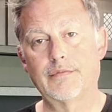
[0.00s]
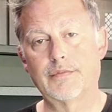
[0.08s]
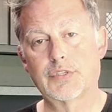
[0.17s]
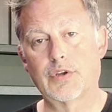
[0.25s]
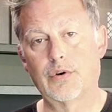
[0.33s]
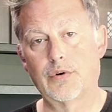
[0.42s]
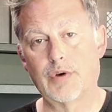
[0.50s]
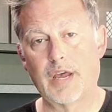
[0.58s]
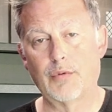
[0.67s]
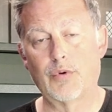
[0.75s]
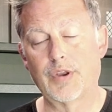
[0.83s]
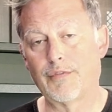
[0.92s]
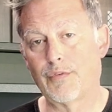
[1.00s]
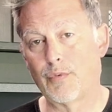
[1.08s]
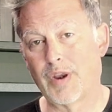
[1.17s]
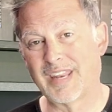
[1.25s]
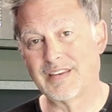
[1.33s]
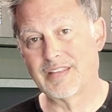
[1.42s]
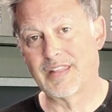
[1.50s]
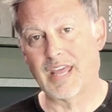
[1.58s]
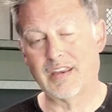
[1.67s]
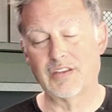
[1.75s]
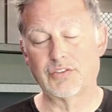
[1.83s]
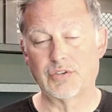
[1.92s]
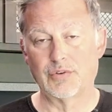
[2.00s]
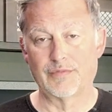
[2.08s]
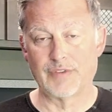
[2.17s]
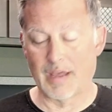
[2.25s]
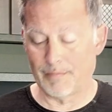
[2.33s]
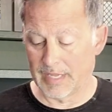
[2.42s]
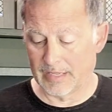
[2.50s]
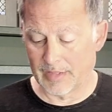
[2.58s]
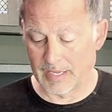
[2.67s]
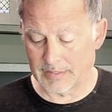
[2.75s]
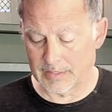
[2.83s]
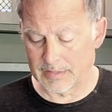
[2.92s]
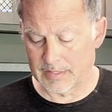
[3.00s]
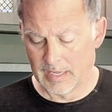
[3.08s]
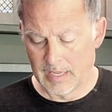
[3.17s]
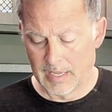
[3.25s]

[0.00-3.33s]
so I won't ever run into that issue of not being licensed.